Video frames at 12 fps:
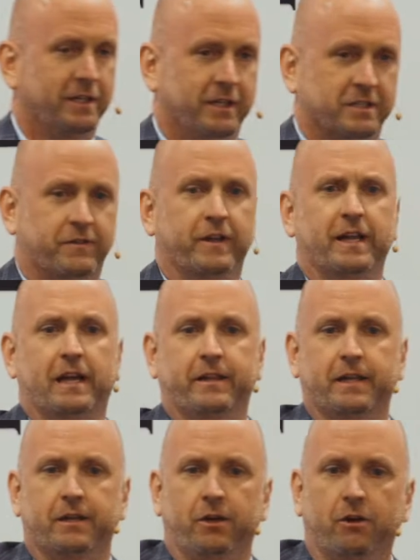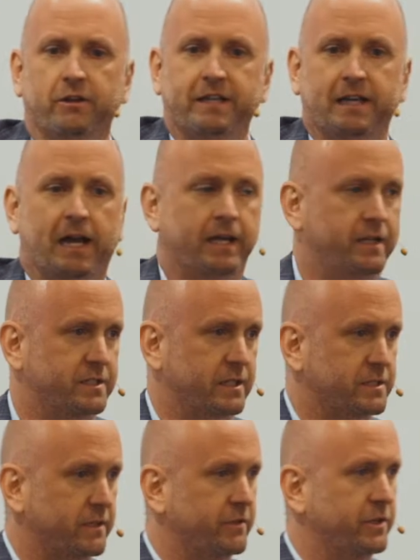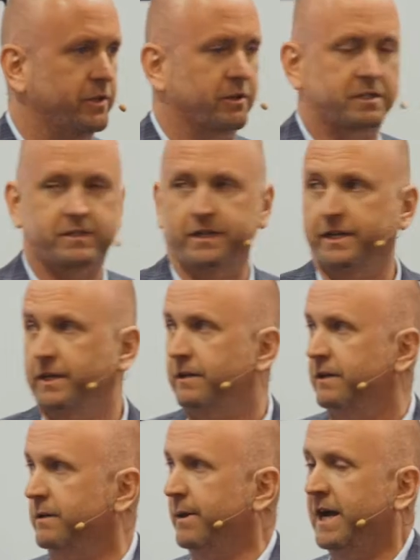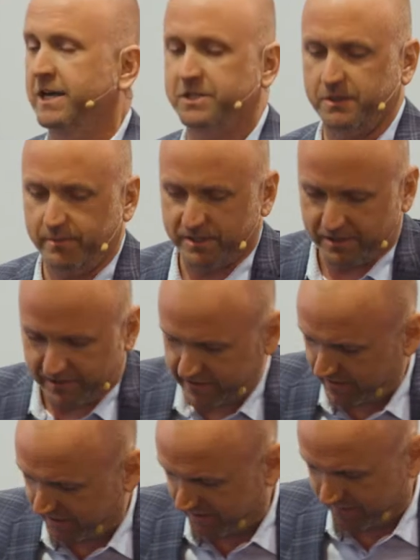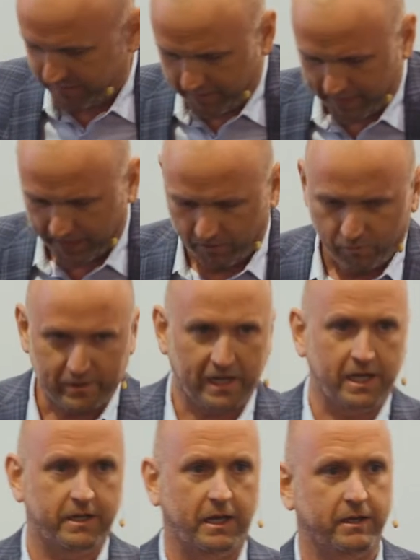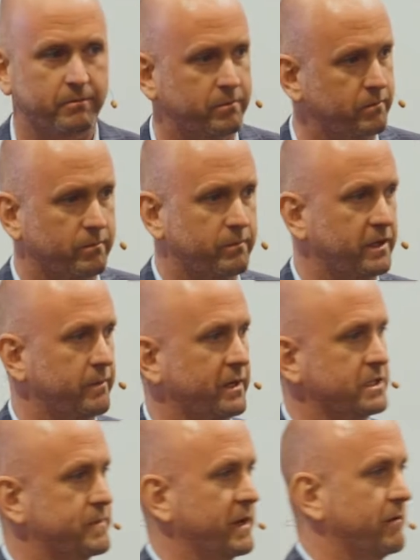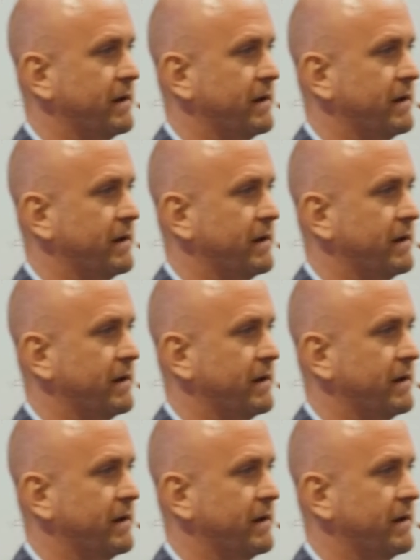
It's funny, I think in the early 90s, I was living in New York City in the packaging business, and we had, anybody's been